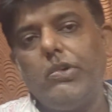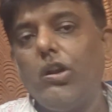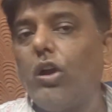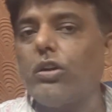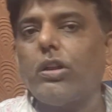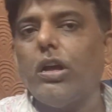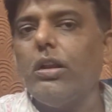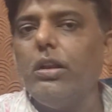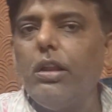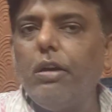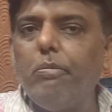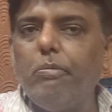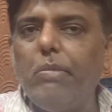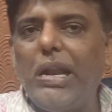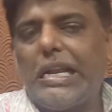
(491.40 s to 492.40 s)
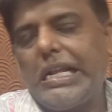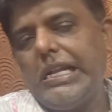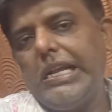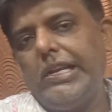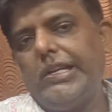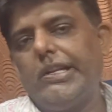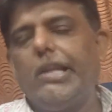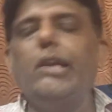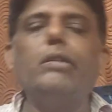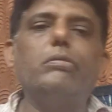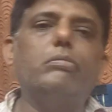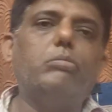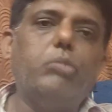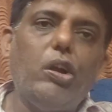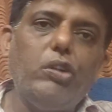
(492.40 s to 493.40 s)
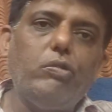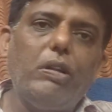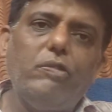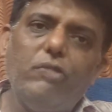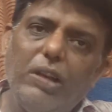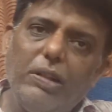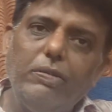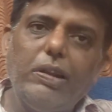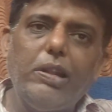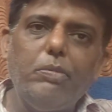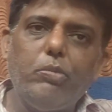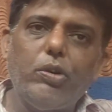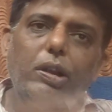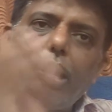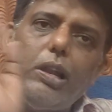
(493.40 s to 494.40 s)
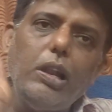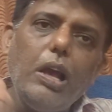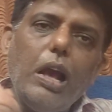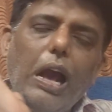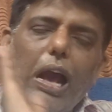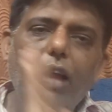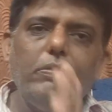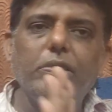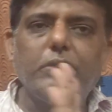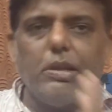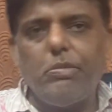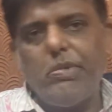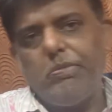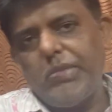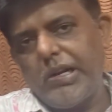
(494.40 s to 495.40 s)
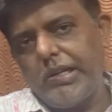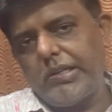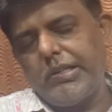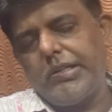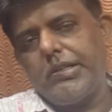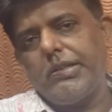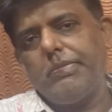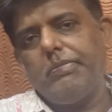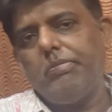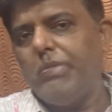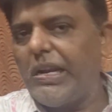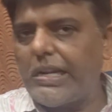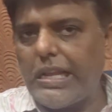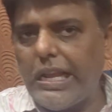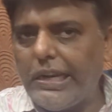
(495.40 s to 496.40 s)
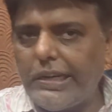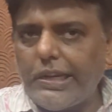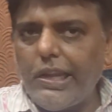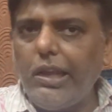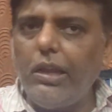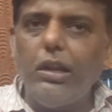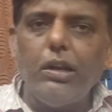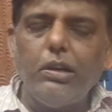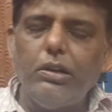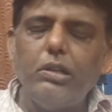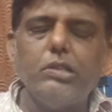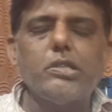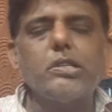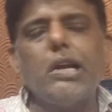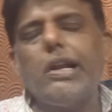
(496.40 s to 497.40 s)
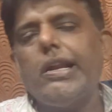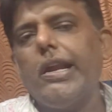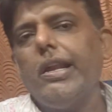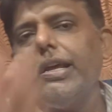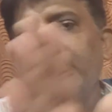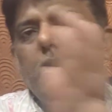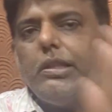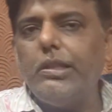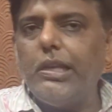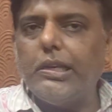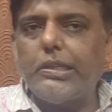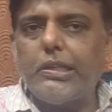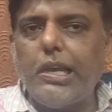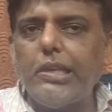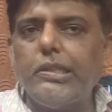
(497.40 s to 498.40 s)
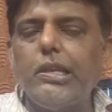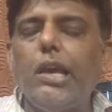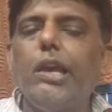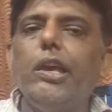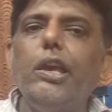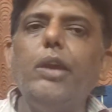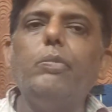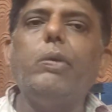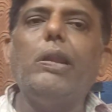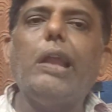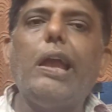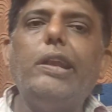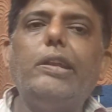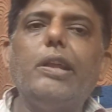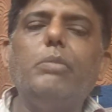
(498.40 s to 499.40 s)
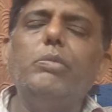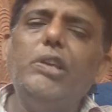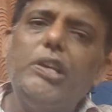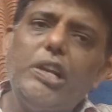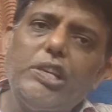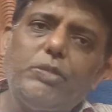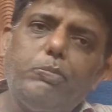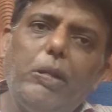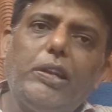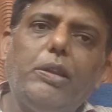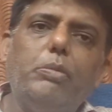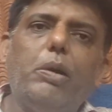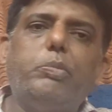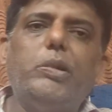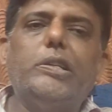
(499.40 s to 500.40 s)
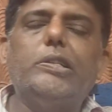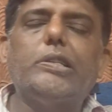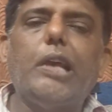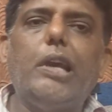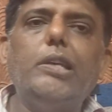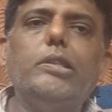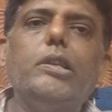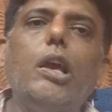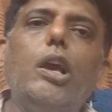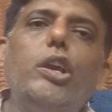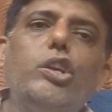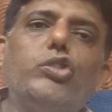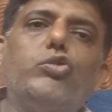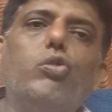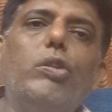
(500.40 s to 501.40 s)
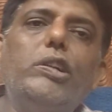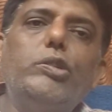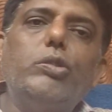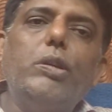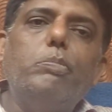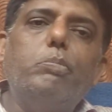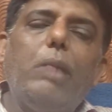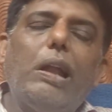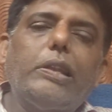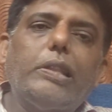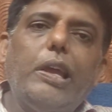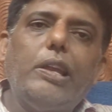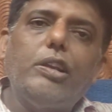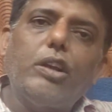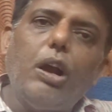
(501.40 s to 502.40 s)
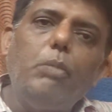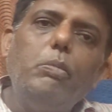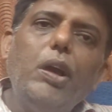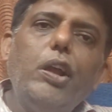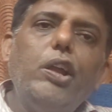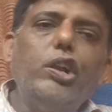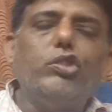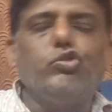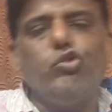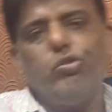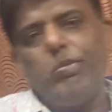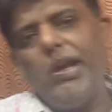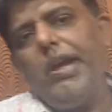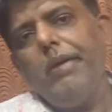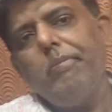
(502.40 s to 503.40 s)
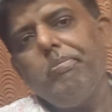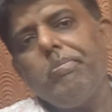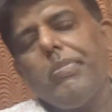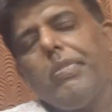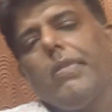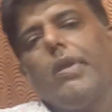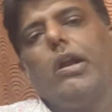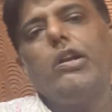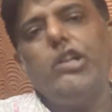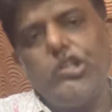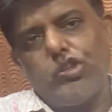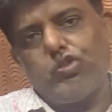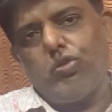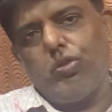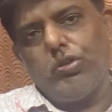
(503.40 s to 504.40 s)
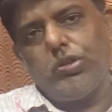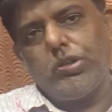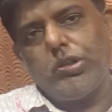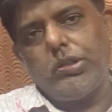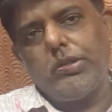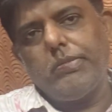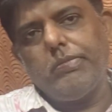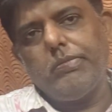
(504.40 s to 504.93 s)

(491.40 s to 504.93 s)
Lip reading: not on materiality. Point 1. Very, very important. Always remember it. Materiality discarded. This says if an item, irrespective of its size, is going to impact the income, it should be disclosed.